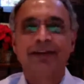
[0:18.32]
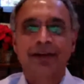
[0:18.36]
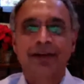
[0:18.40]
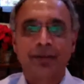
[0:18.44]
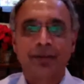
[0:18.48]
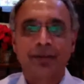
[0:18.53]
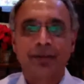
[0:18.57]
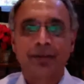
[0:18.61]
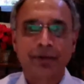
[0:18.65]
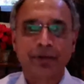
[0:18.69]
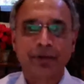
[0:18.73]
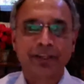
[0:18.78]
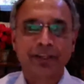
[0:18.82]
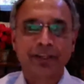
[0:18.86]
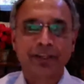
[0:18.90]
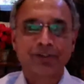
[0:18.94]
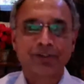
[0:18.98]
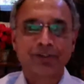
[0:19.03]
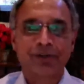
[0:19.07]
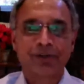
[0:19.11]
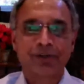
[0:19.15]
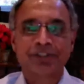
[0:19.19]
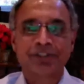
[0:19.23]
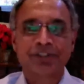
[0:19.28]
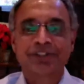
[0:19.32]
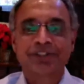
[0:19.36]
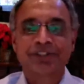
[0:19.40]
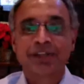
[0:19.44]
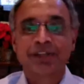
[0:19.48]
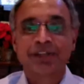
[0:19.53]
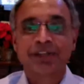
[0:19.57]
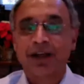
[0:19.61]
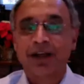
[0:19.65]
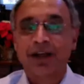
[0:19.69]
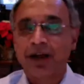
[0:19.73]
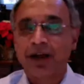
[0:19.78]
Happy birthday, George.
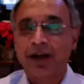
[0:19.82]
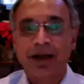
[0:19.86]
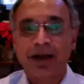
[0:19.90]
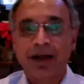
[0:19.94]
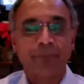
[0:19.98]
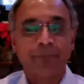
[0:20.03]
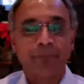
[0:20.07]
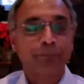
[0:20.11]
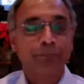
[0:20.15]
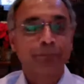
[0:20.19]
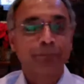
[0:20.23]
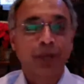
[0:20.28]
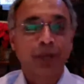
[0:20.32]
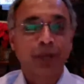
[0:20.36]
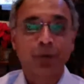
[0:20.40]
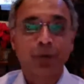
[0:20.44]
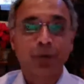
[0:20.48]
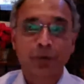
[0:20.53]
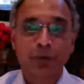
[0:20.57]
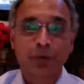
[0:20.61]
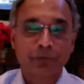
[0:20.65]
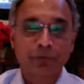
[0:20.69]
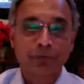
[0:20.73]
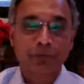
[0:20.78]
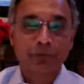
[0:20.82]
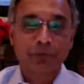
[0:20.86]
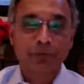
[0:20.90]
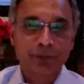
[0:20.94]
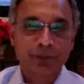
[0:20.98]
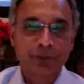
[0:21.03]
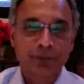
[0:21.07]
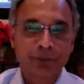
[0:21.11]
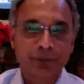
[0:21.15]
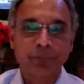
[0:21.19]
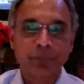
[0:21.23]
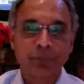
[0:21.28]
Um, I hope all of you are
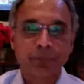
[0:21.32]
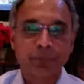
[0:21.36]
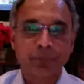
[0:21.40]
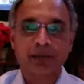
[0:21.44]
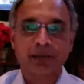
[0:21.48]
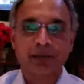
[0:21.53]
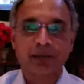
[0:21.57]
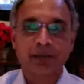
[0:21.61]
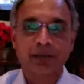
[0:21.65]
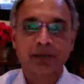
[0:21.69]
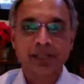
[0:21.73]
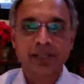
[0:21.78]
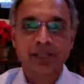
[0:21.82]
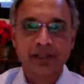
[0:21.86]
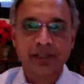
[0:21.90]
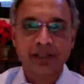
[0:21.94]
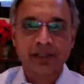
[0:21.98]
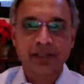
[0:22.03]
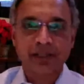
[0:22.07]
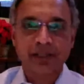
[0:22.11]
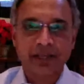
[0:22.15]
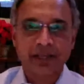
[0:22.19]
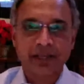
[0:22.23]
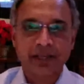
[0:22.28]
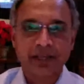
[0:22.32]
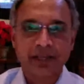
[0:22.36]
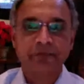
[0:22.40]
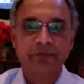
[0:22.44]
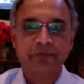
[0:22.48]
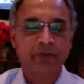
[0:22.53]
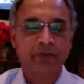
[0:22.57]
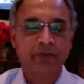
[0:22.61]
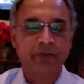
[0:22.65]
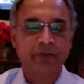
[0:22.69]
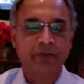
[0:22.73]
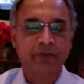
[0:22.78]
doing well and staying safe.
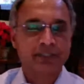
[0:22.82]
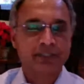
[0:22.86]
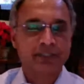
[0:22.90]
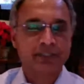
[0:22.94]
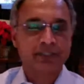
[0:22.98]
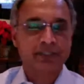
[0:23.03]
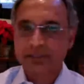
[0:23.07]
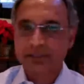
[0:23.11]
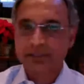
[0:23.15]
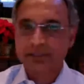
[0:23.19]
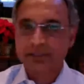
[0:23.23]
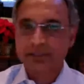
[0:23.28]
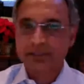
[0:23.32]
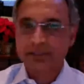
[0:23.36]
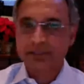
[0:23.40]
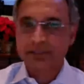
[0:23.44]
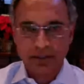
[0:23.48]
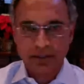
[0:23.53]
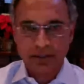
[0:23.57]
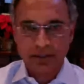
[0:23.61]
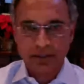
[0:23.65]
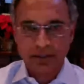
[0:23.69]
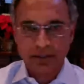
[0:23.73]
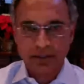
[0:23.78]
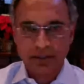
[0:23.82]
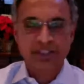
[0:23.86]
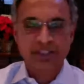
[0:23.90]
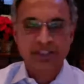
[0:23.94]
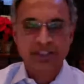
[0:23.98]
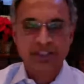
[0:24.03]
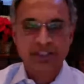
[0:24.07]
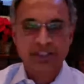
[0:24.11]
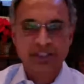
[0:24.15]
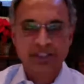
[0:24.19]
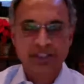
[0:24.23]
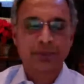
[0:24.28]
It's, uh, as
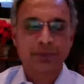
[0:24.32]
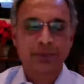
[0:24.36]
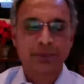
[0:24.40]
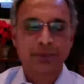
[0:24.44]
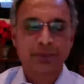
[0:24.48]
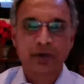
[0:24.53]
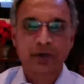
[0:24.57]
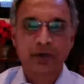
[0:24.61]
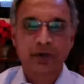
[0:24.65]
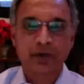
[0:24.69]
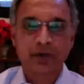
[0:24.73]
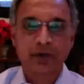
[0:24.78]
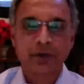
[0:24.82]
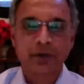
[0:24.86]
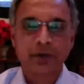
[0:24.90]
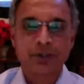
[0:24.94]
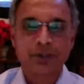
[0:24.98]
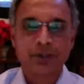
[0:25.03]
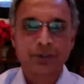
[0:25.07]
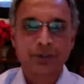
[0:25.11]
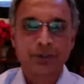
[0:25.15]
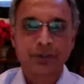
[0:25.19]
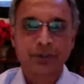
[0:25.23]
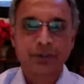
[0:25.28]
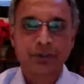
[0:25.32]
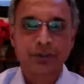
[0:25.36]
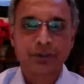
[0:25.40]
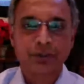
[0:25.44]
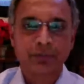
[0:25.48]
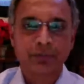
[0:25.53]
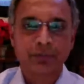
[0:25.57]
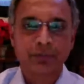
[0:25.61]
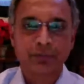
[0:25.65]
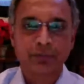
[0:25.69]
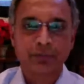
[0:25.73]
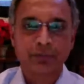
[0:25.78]
Jessica said, we're grateful that you took the time
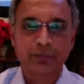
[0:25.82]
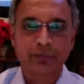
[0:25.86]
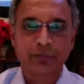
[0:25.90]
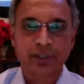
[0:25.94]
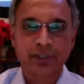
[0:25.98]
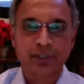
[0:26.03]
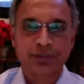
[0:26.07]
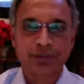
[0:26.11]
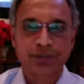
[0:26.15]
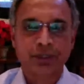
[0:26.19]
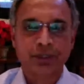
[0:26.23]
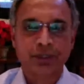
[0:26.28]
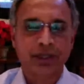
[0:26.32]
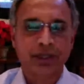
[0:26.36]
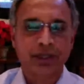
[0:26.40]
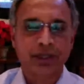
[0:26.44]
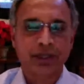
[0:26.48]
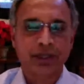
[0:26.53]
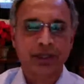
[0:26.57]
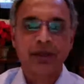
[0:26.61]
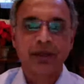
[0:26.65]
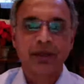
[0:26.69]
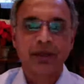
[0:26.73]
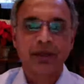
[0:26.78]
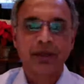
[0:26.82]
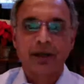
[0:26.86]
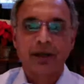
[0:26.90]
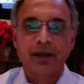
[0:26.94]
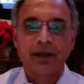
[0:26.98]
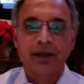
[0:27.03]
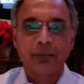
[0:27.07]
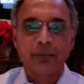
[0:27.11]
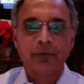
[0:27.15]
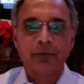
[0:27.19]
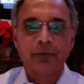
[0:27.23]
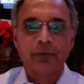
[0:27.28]
to be with us today.
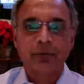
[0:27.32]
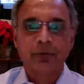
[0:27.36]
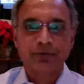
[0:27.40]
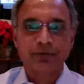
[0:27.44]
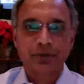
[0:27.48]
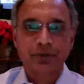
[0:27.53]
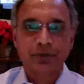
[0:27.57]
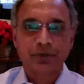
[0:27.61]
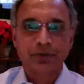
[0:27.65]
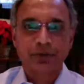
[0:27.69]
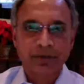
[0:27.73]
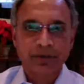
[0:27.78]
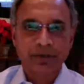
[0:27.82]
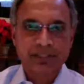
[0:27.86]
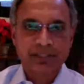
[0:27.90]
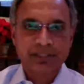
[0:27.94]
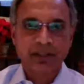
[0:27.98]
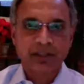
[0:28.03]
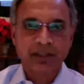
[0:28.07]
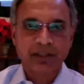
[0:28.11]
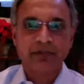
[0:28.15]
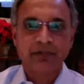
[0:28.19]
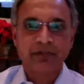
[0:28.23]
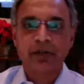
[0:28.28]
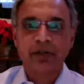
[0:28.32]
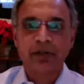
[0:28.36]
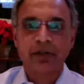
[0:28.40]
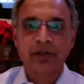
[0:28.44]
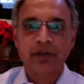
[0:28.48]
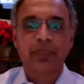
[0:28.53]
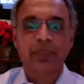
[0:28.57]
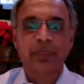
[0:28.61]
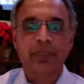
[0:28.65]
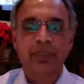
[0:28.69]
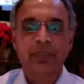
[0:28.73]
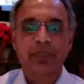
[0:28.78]
Uh, we have a truly amazing event
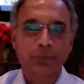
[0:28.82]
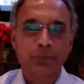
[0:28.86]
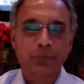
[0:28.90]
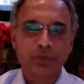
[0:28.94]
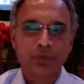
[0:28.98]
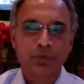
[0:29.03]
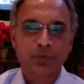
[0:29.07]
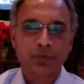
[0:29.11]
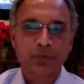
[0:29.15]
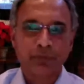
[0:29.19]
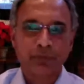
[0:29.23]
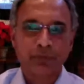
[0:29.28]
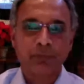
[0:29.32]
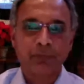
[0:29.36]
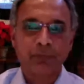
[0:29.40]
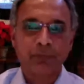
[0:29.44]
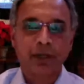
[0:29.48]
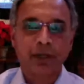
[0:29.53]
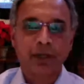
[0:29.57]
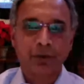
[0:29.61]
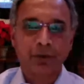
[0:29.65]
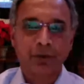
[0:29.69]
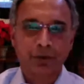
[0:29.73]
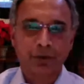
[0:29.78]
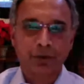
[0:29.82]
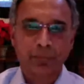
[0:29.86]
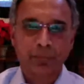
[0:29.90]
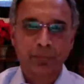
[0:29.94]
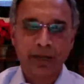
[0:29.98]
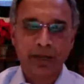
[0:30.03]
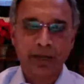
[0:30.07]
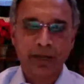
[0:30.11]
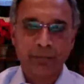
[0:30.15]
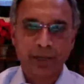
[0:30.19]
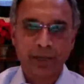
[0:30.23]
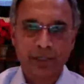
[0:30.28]
with uh, Booth alum Dr.
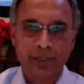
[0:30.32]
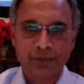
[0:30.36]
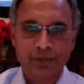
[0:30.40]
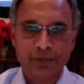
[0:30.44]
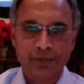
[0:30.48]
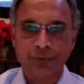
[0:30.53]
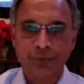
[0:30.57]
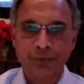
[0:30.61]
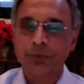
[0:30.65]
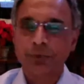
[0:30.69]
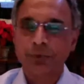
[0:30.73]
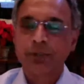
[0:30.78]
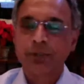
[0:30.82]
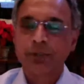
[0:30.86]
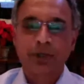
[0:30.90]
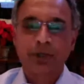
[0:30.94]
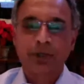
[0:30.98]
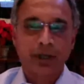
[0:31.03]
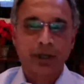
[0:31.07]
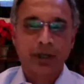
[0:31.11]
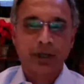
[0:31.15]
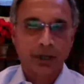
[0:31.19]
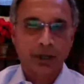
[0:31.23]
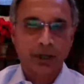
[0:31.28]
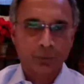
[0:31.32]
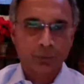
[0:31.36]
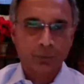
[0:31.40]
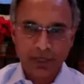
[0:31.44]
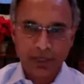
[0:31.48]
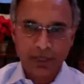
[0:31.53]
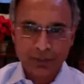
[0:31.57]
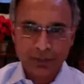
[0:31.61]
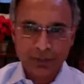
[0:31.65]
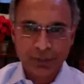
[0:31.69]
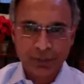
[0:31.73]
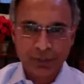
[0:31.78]
Pat Basu, whom I'll
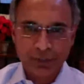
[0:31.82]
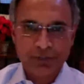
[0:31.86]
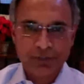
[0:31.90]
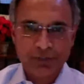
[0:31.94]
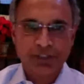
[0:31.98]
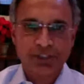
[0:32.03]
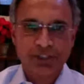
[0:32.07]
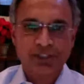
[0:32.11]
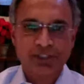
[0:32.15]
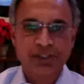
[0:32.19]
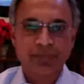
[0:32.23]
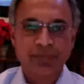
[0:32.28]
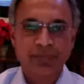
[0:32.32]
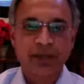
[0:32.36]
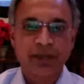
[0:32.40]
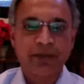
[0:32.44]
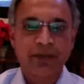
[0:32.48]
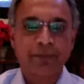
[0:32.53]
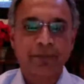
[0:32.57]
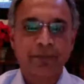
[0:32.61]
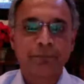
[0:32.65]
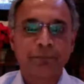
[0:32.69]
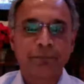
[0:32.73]
introduce in just a bit.